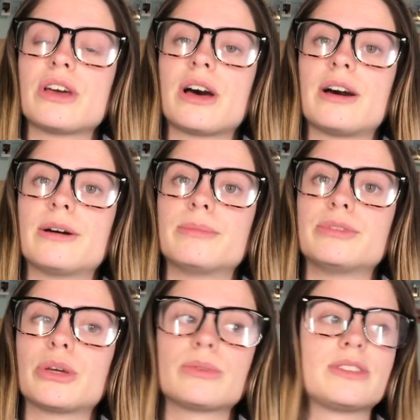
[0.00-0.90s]

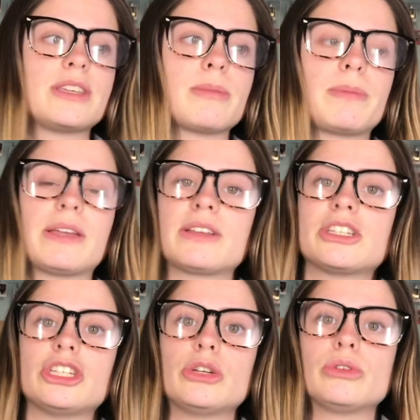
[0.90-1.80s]
don't seem appealing
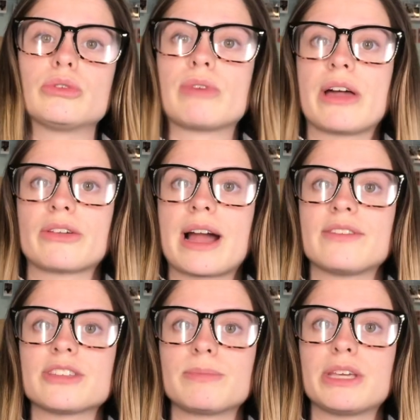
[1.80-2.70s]
to you and you'd rather have
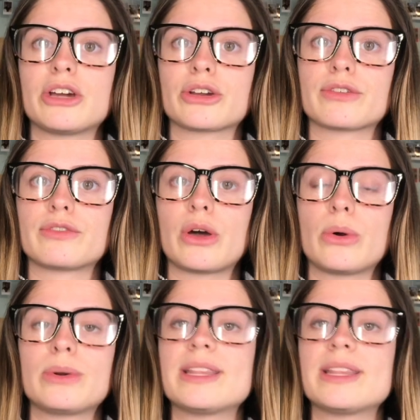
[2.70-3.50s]
something on your phone,